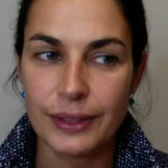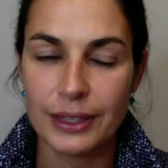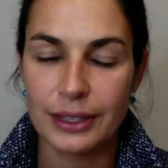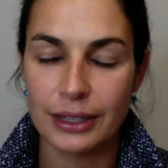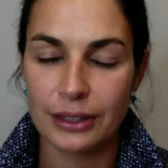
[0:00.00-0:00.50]

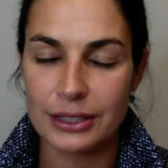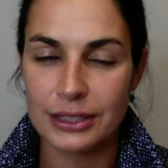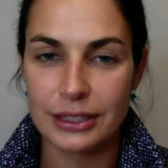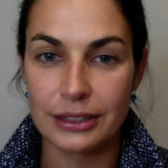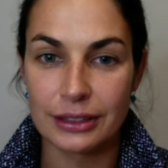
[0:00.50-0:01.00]
And I
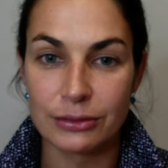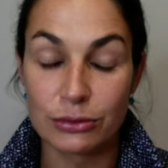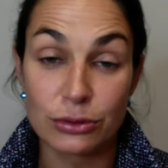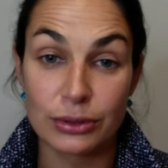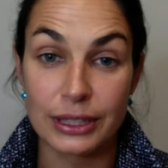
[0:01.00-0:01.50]
see it
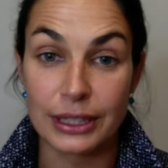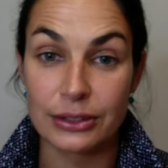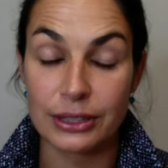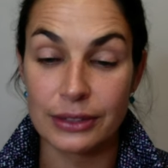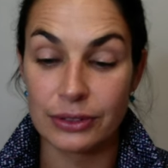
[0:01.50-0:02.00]
truly as
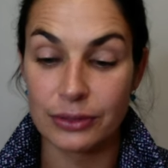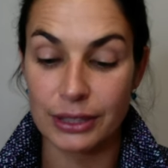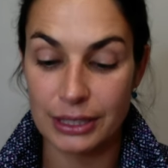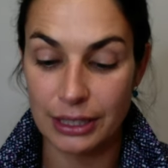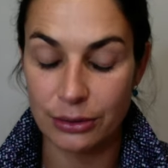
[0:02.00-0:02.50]
a gift of
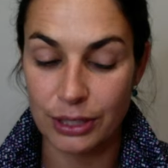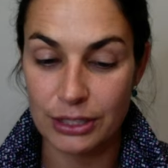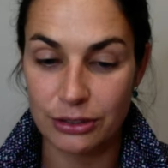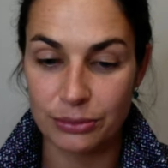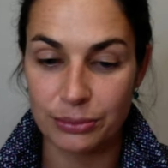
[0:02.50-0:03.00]

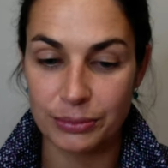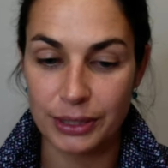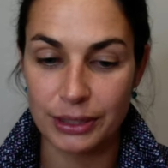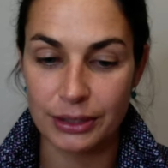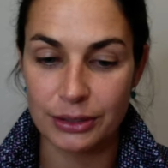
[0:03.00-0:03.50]
acceleration.
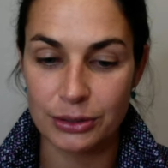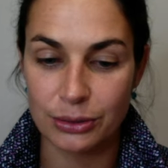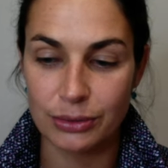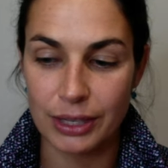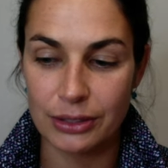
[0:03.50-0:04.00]
So
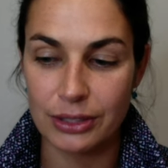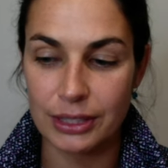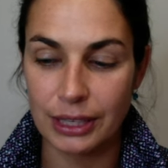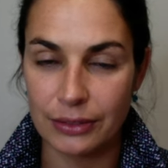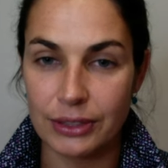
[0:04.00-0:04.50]
rather than
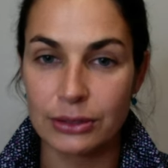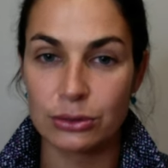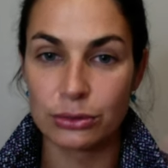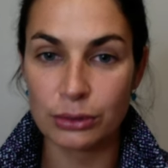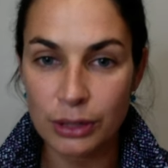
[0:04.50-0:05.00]
having
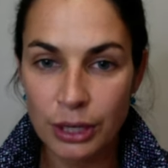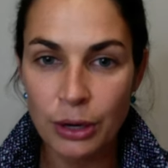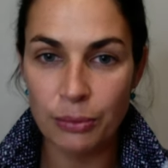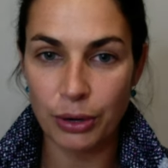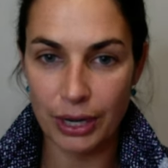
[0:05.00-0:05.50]
to
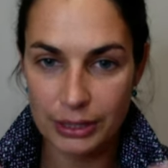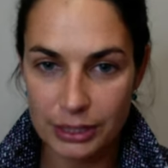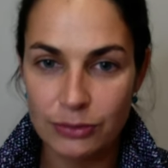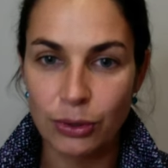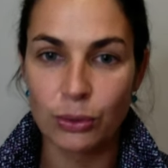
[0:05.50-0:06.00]

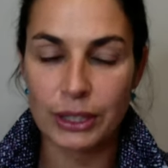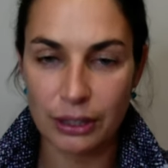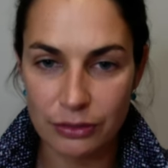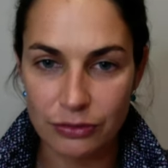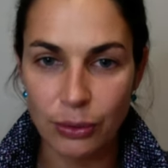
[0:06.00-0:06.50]
practice folding,
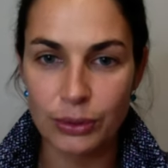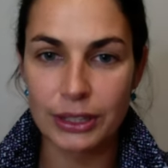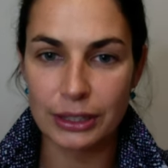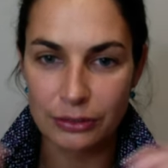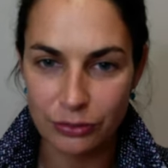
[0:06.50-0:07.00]

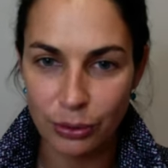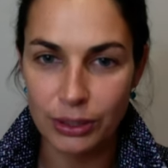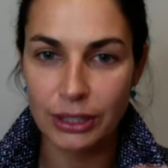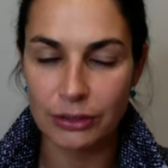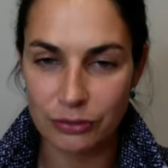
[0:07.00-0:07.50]
unfolding, and
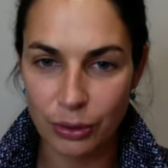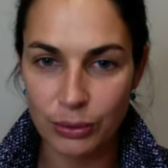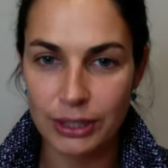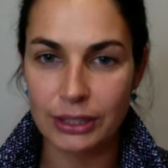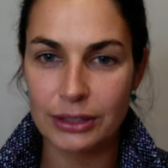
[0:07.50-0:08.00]
folding,
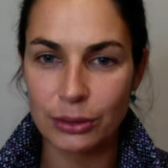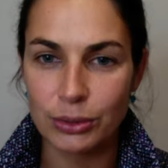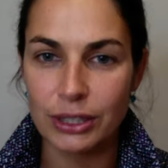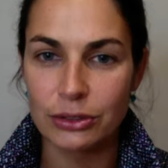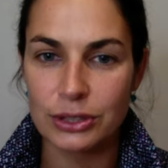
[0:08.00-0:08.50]
unfolding until
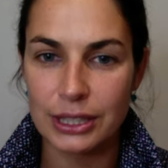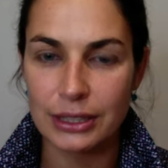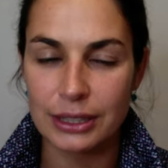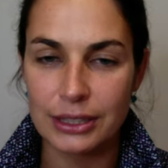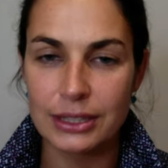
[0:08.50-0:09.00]
we
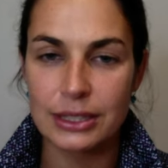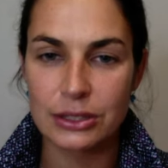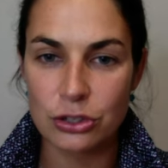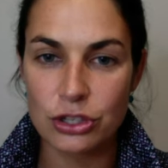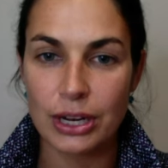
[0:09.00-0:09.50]
understand that this is
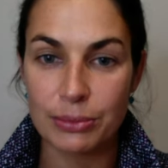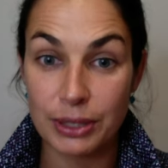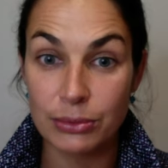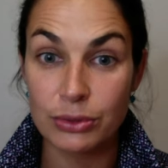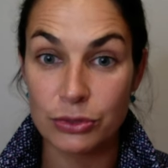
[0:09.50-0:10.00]
the shape
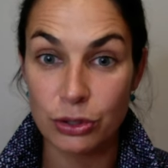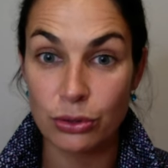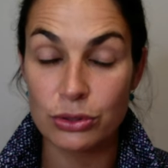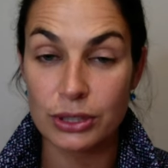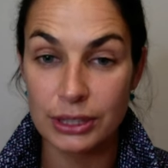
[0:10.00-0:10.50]
that we've
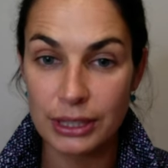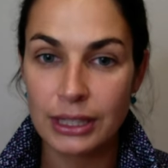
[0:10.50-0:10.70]
chosen,